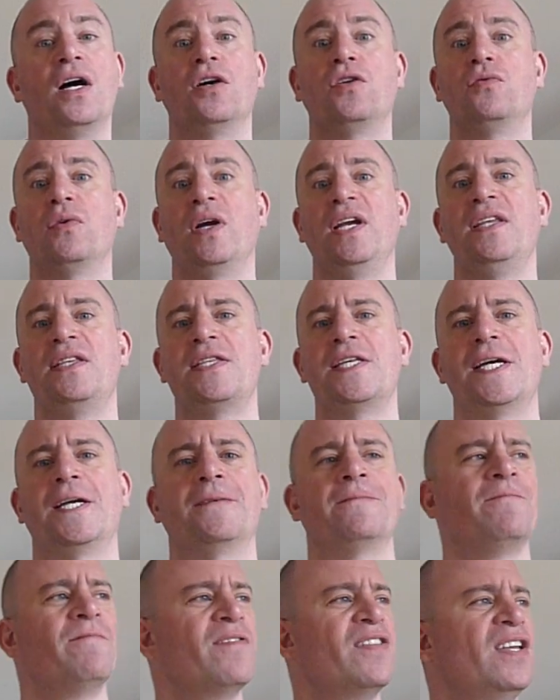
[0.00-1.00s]
Great thing.
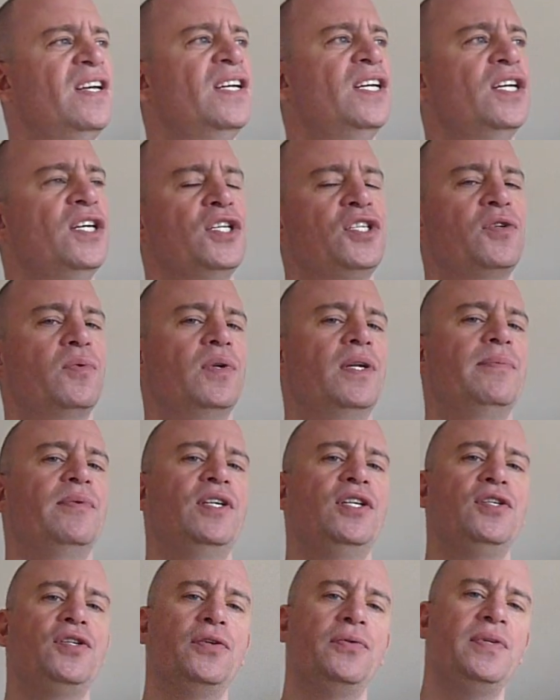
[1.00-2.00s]
So what I'm
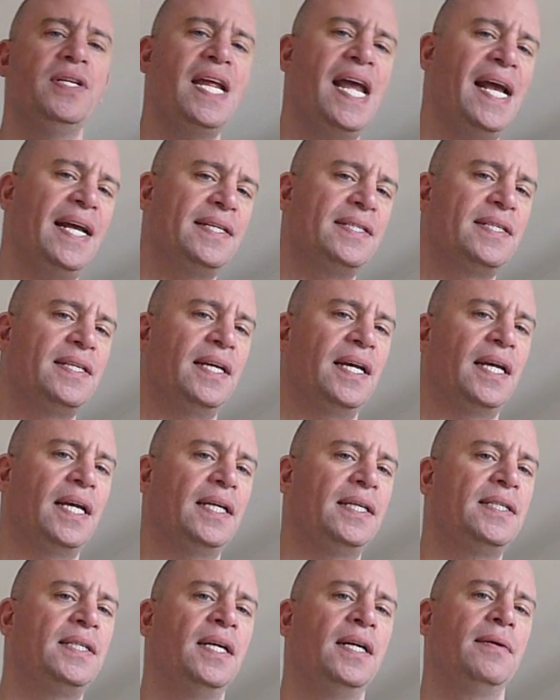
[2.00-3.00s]
going to do next
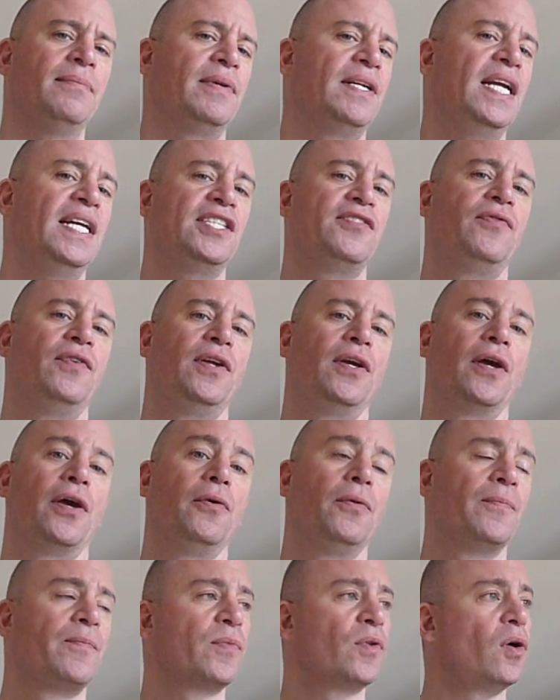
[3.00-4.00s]
is, my next video,
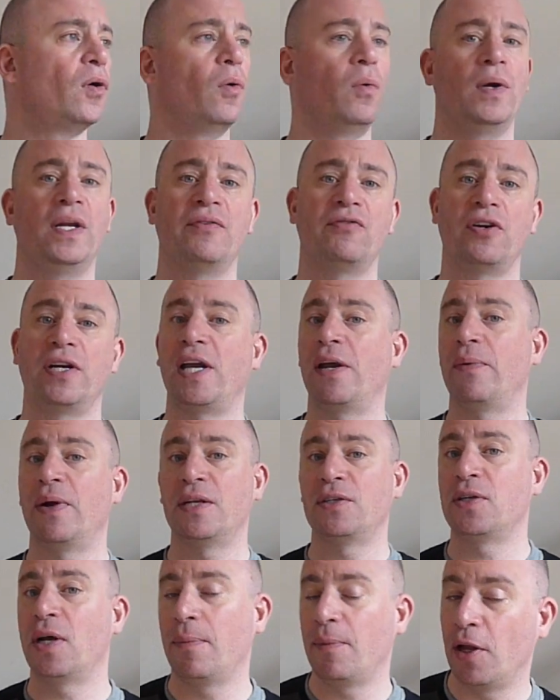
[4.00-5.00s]
or whenever I get around
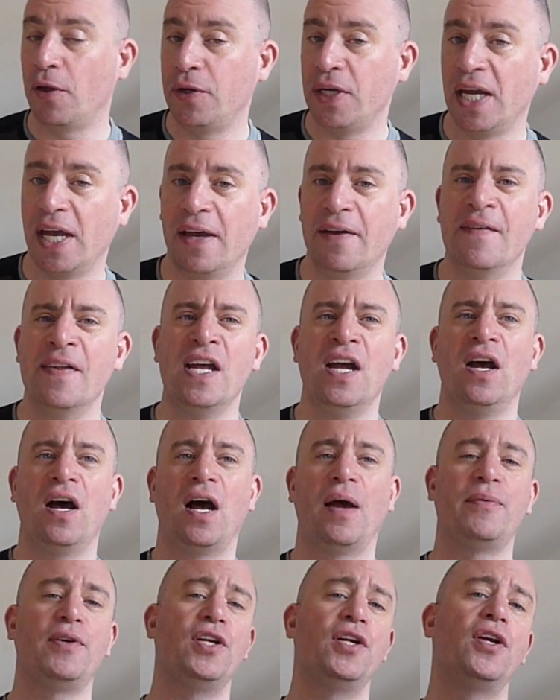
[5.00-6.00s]
to uploading it,
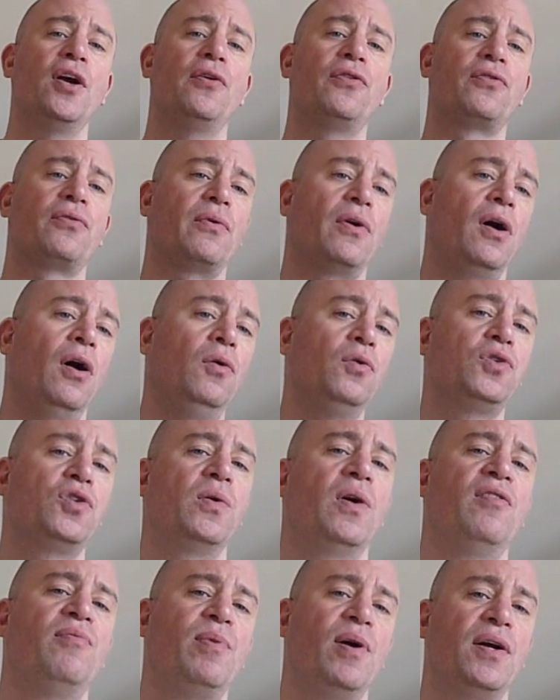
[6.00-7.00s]
I'm going to go through a whole
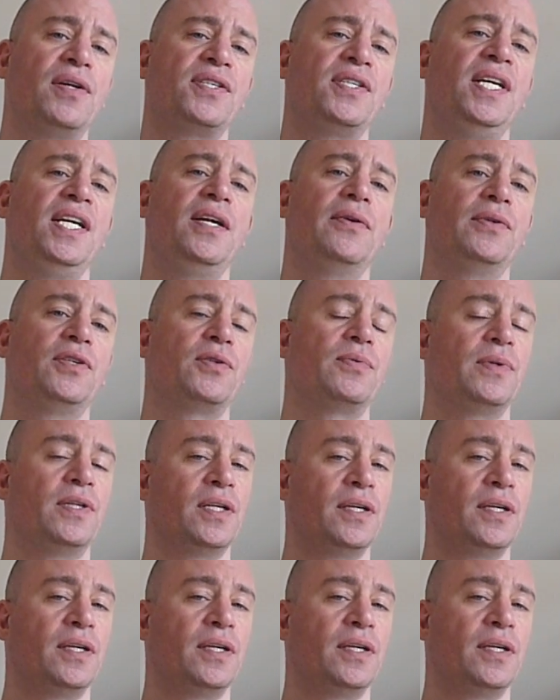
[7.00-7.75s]
12-bar sequence with